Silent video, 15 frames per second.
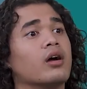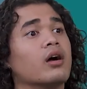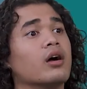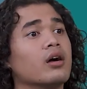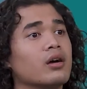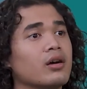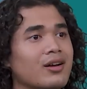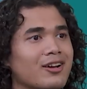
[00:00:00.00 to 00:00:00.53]

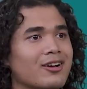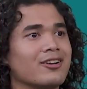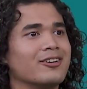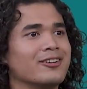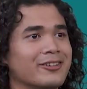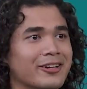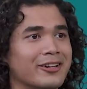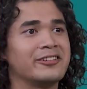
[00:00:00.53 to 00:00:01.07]

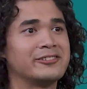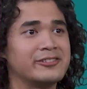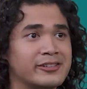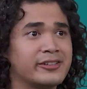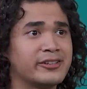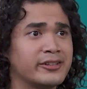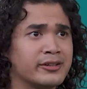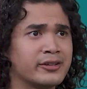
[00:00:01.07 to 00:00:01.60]
Ah, I
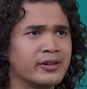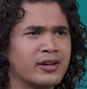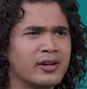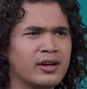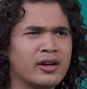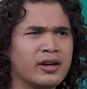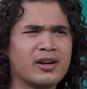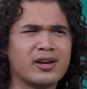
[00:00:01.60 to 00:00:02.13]
see.
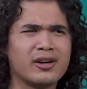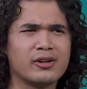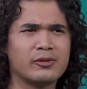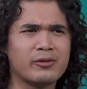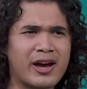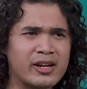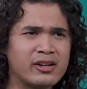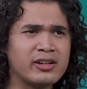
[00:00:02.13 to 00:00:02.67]

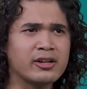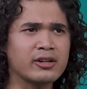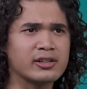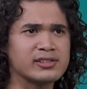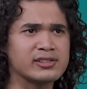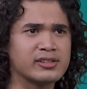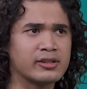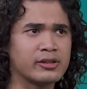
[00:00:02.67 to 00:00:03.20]
Rather than
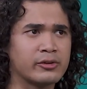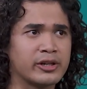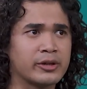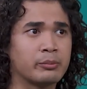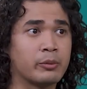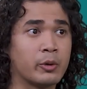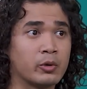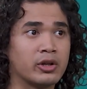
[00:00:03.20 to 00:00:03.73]

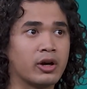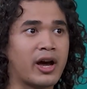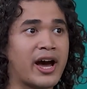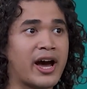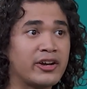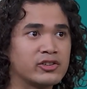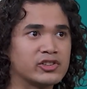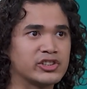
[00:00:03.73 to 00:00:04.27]
considering both
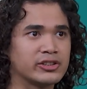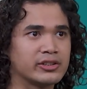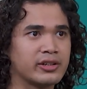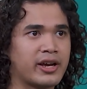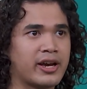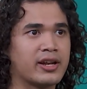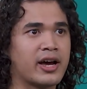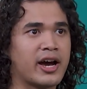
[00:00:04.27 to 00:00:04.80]

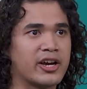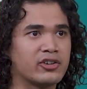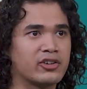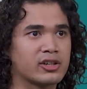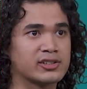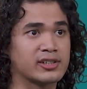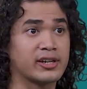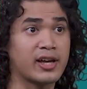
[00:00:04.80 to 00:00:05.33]
hydrogen and
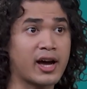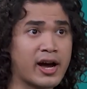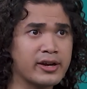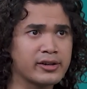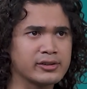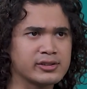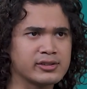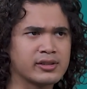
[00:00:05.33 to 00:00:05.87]
hydroxide
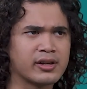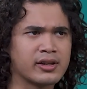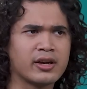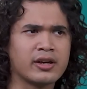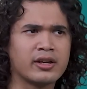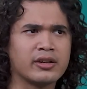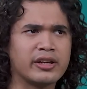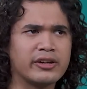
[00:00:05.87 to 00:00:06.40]
ions,
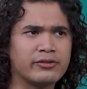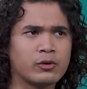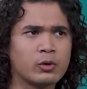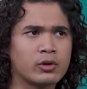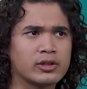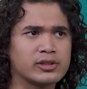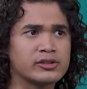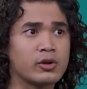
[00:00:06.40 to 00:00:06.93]
they
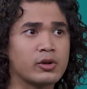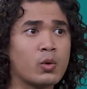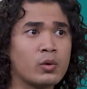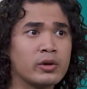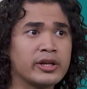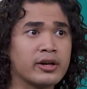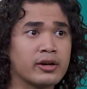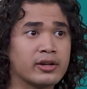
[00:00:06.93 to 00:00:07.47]
focused
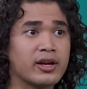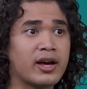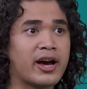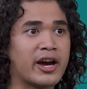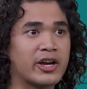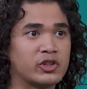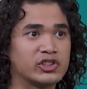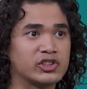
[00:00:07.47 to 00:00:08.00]
only on the
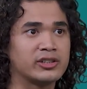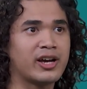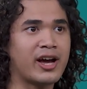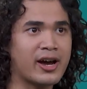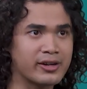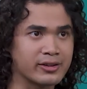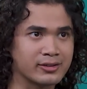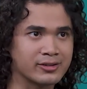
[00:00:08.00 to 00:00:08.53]
hydrogen
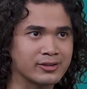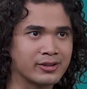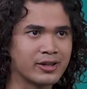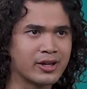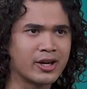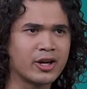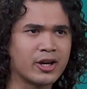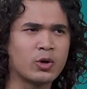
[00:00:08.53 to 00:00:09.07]
ion,
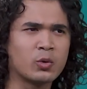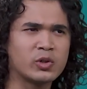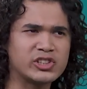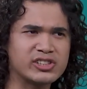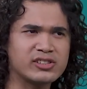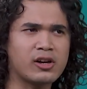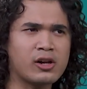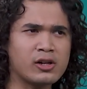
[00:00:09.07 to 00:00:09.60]

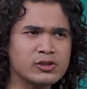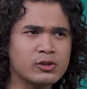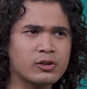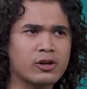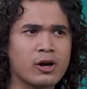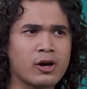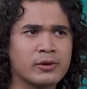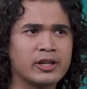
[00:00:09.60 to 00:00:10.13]
which is also
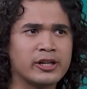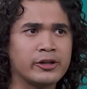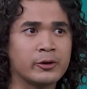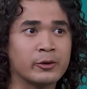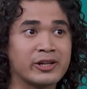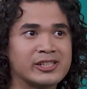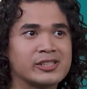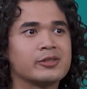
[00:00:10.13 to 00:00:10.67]
commonly
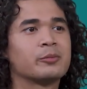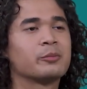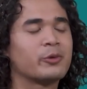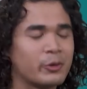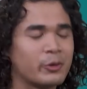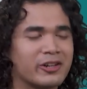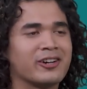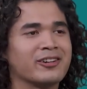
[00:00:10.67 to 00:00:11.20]
known as
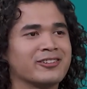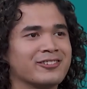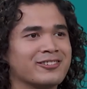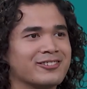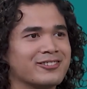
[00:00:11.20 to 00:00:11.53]
proton.